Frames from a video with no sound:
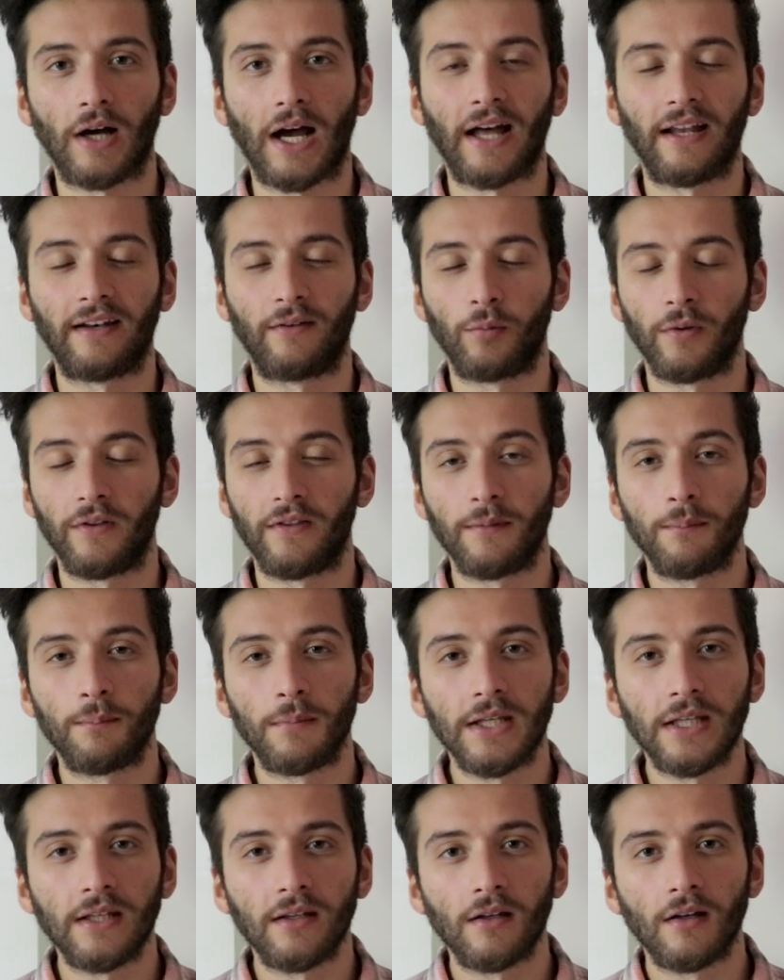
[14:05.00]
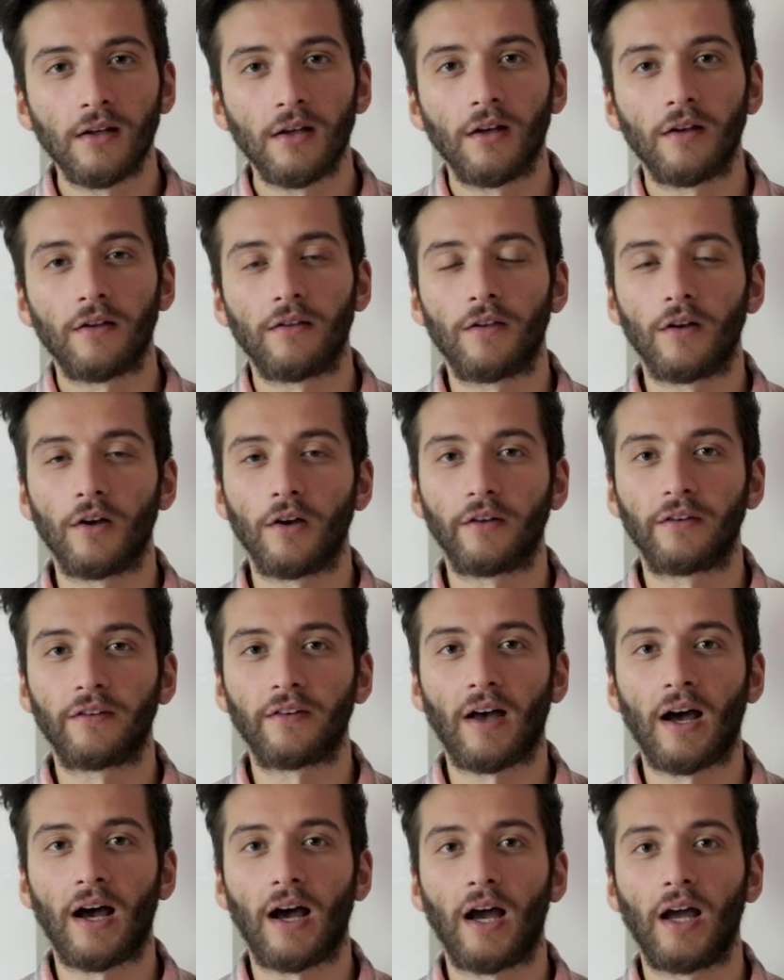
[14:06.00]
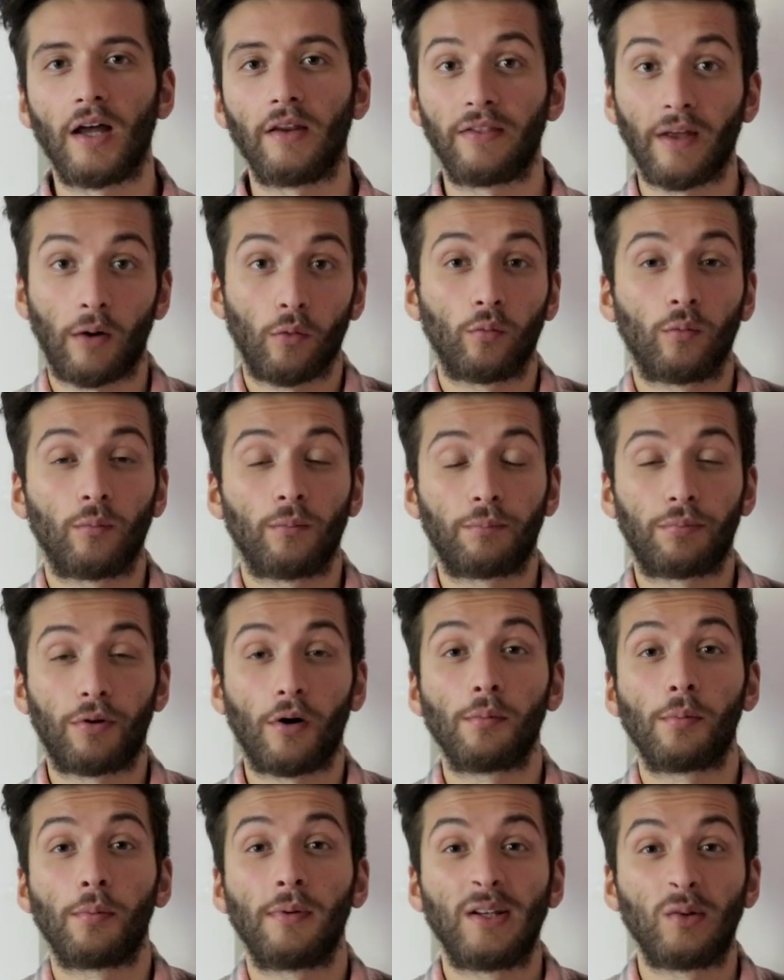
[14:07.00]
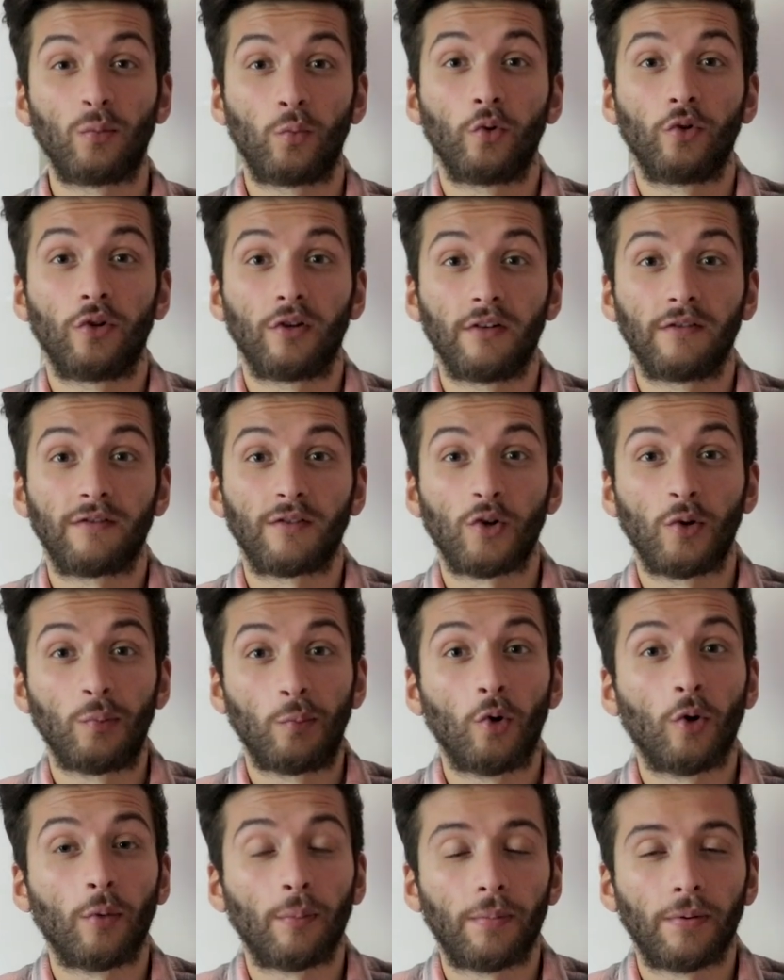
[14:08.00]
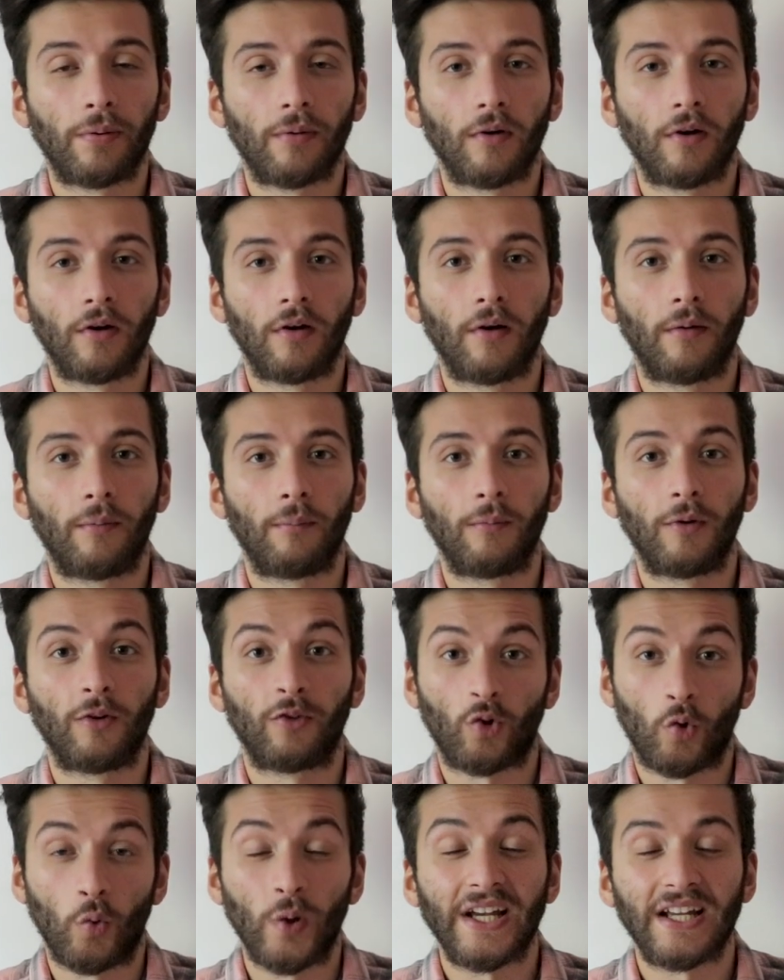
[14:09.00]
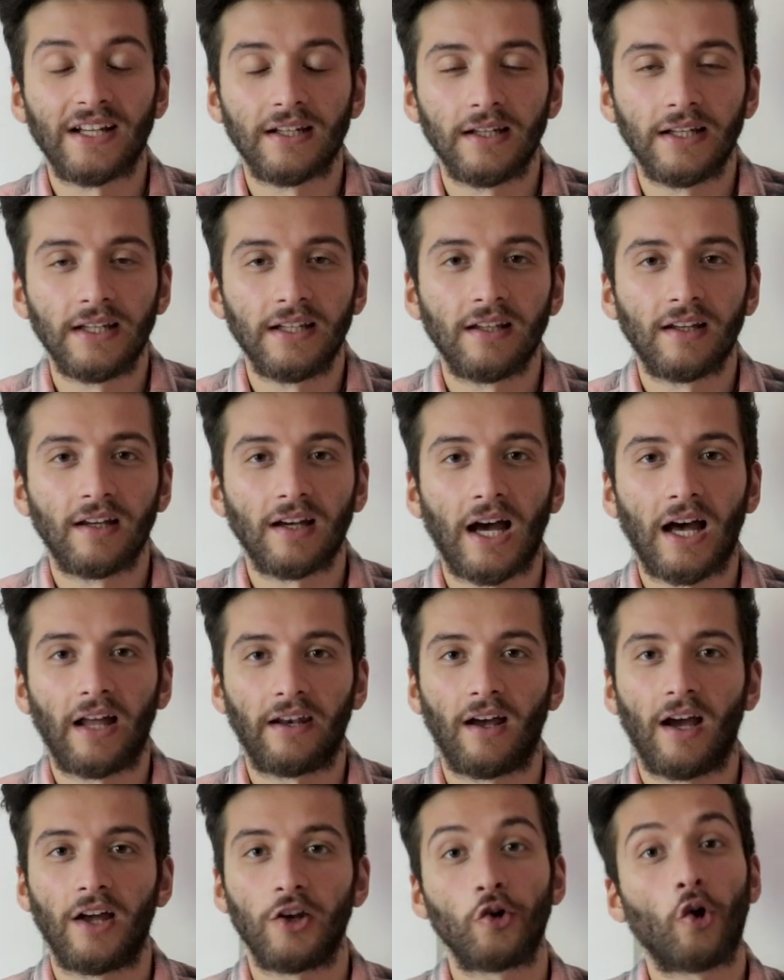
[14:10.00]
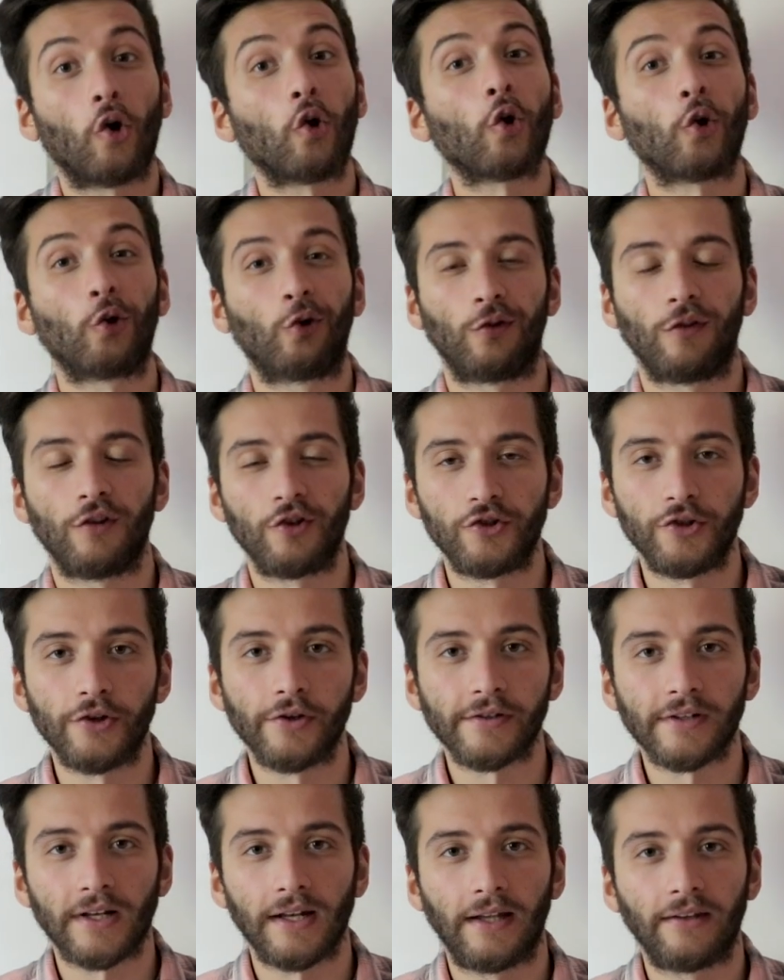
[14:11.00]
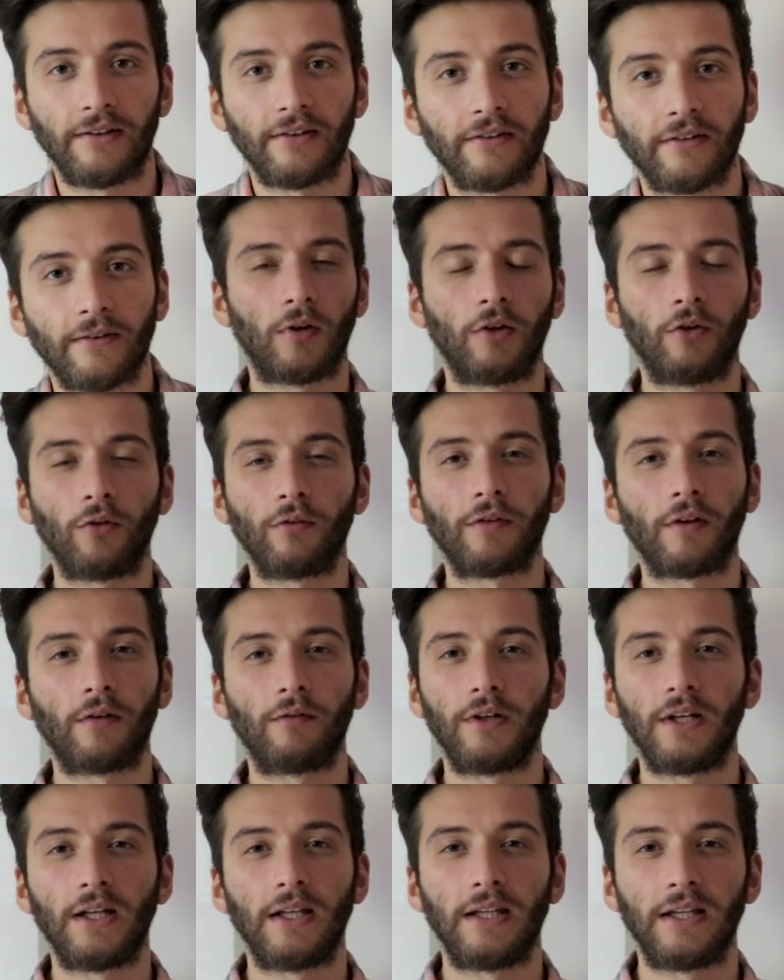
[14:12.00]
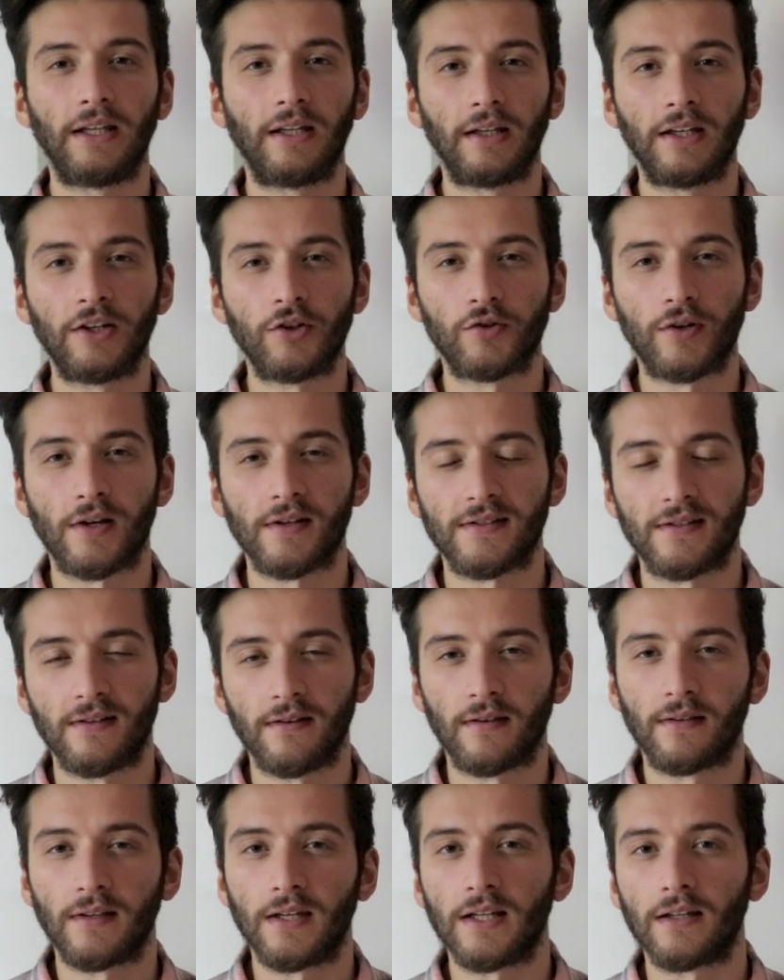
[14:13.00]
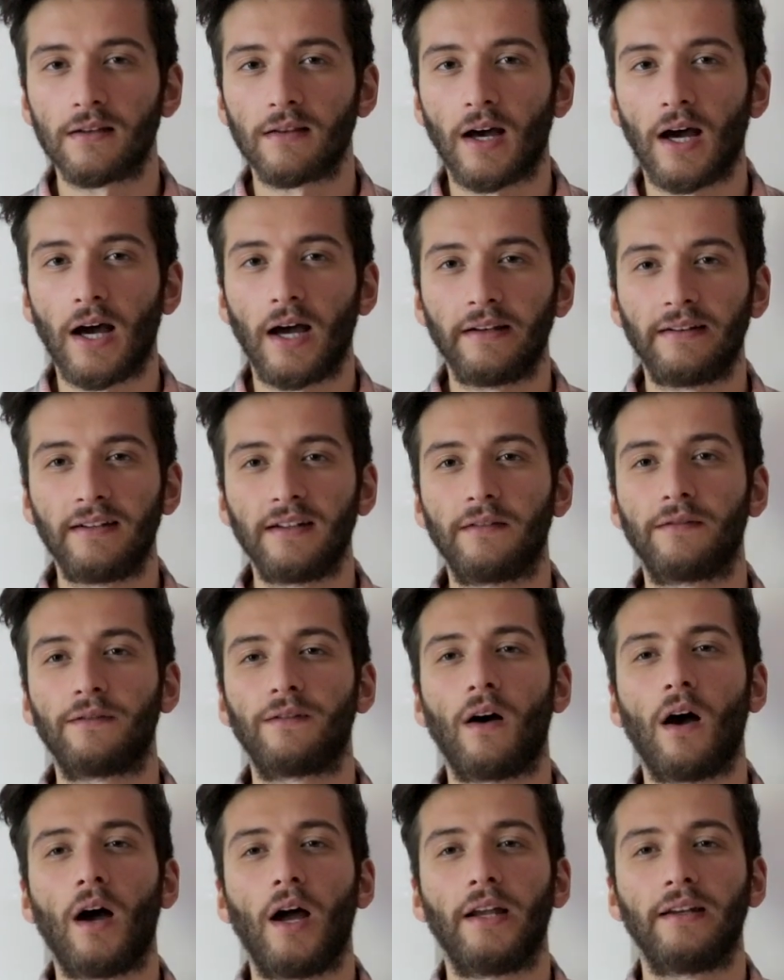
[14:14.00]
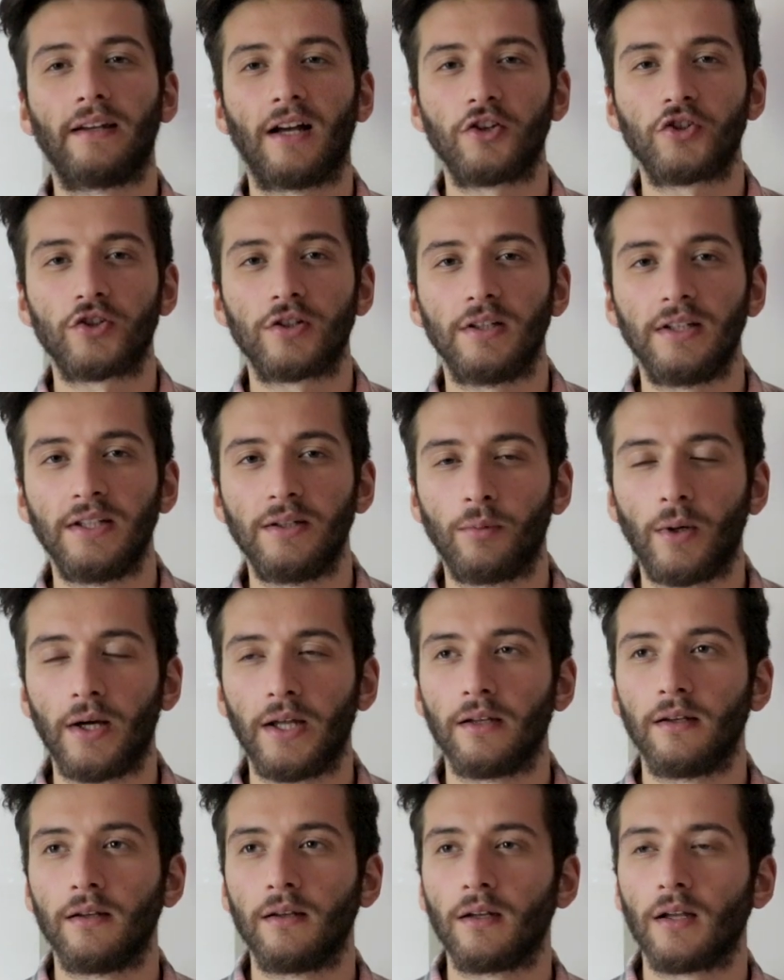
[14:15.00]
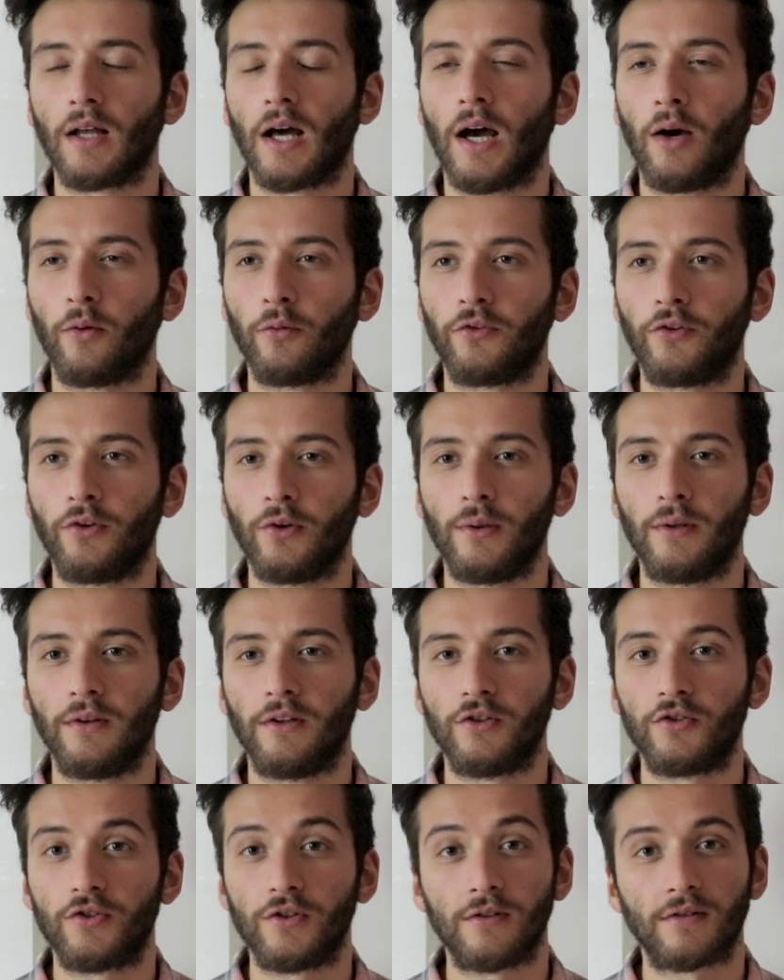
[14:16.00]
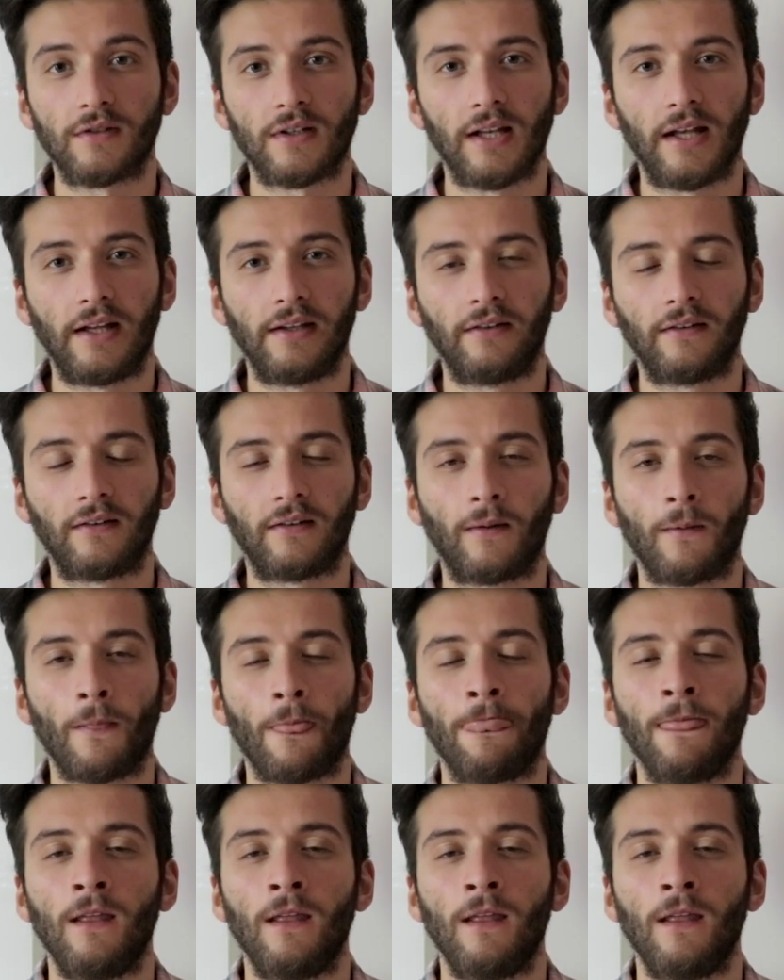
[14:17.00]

had within me that uh, that probably wouldn't have come up um, as quickly had I not gone on the juice cleanse. Another really interesting thing that I did find actually when I was doing the juice cleanse